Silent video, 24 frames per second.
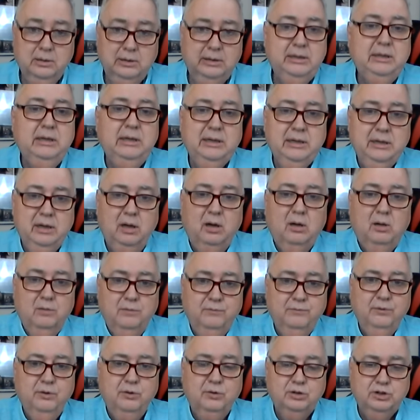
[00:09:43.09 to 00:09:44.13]
Get
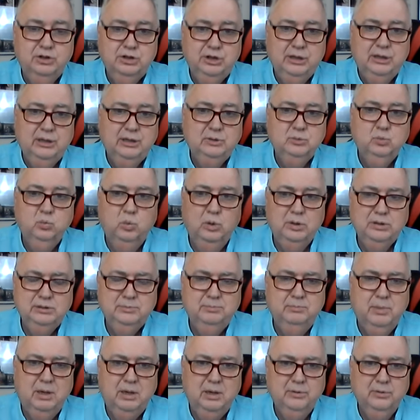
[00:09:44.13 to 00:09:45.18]
off your chest what's
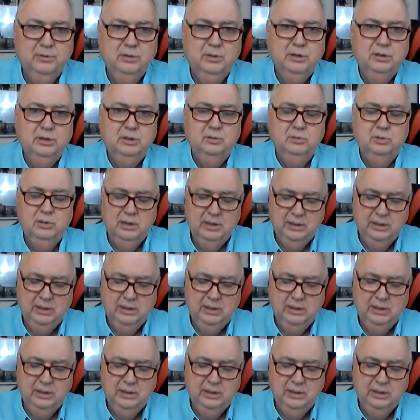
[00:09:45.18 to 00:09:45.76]
bothering you.